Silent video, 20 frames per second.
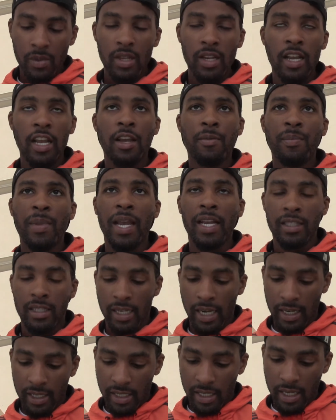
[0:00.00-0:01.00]
it may
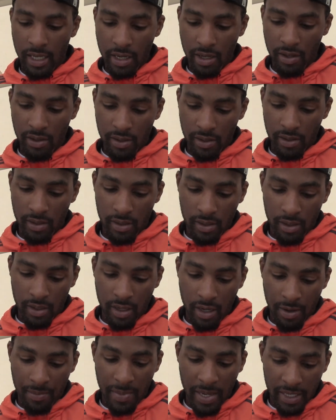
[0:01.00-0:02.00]
take years.
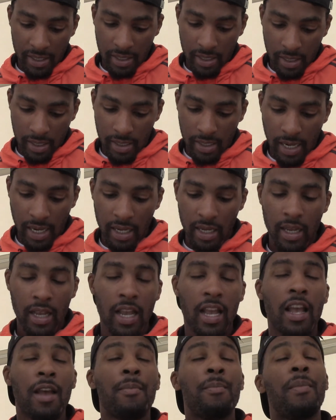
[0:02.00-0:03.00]
It may
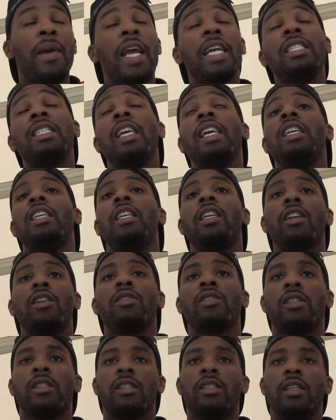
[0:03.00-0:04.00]
take
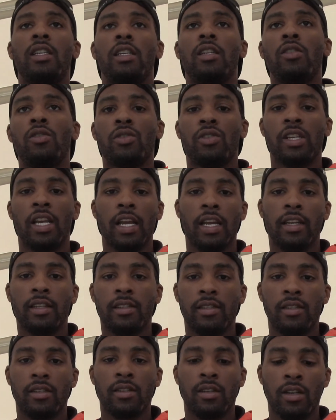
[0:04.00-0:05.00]
years to see those
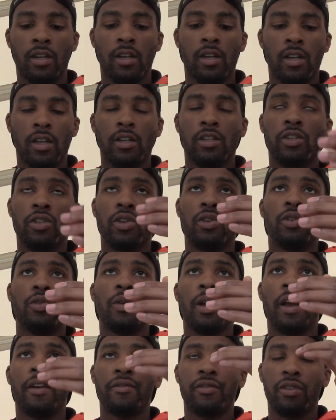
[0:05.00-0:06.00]
ends. So you
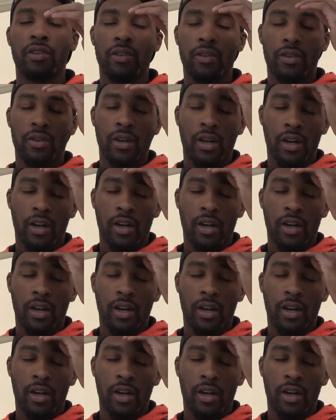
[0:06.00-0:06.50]
have to